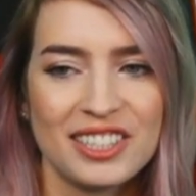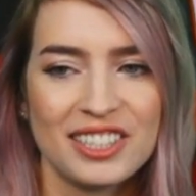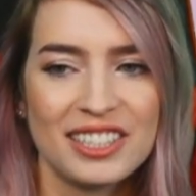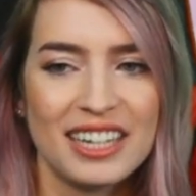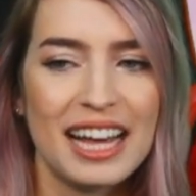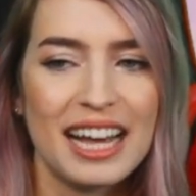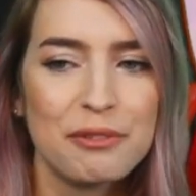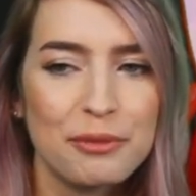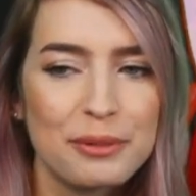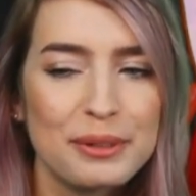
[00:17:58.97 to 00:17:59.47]

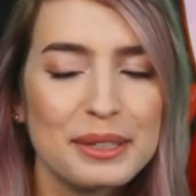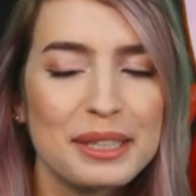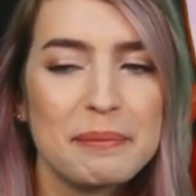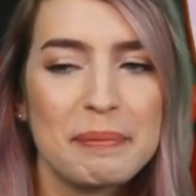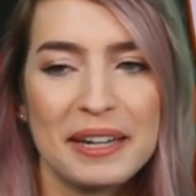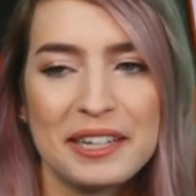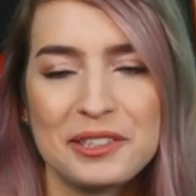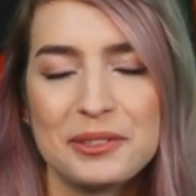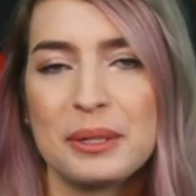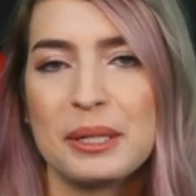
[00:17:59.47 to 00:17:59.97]
I've really
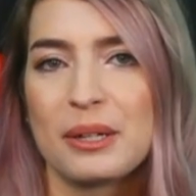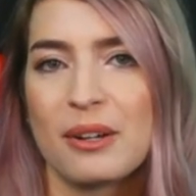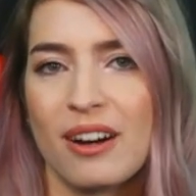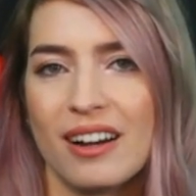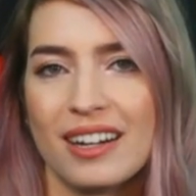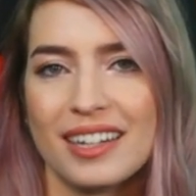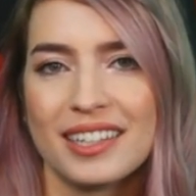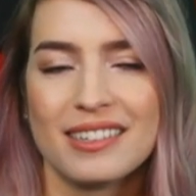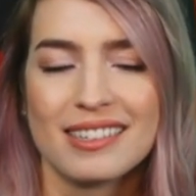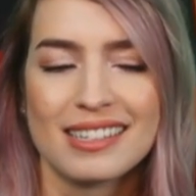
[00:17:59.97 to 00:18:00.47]
been enjoying
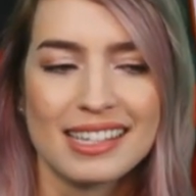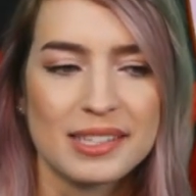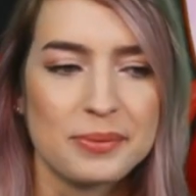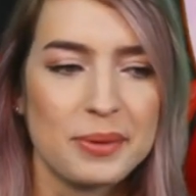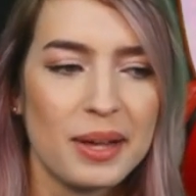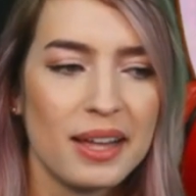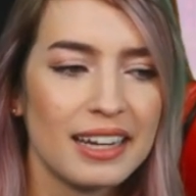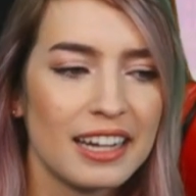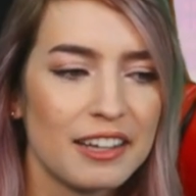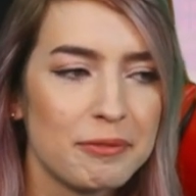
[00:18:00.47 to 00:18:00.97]
Chronicles as
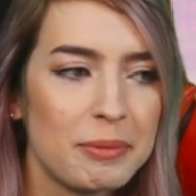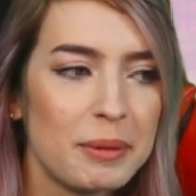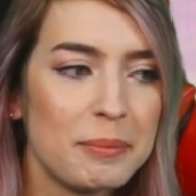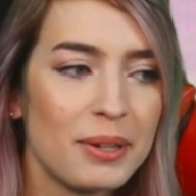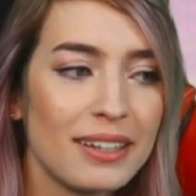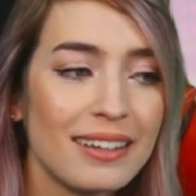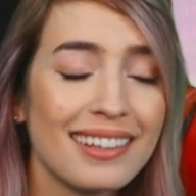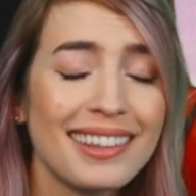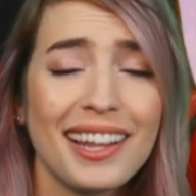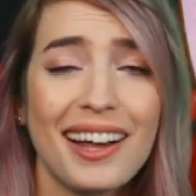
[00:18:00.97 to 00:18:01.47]
well, and I've been
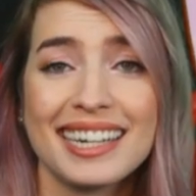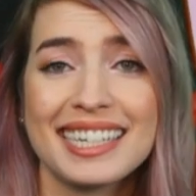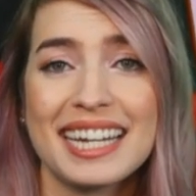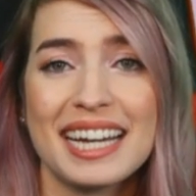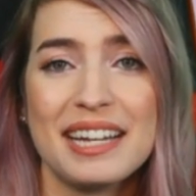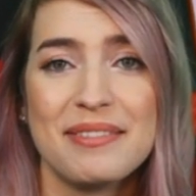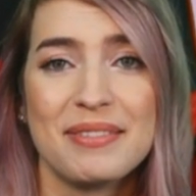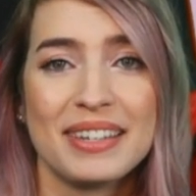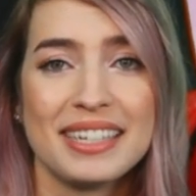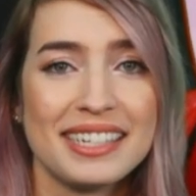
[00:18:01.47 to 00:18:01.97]
putting a lot of
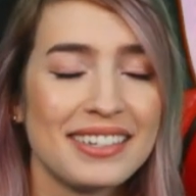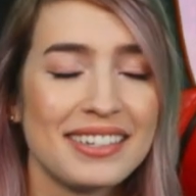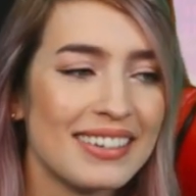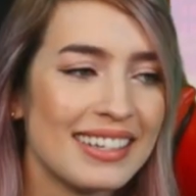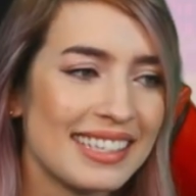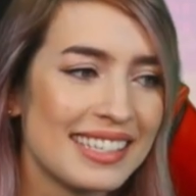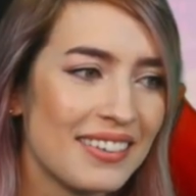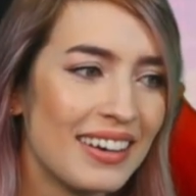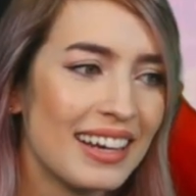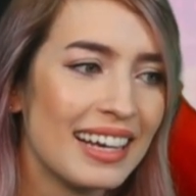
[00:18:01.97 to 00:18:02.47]
time into
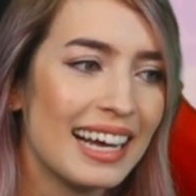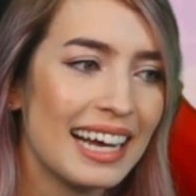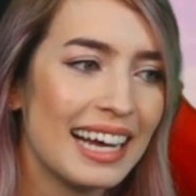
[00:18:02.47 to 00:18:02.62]
it, so I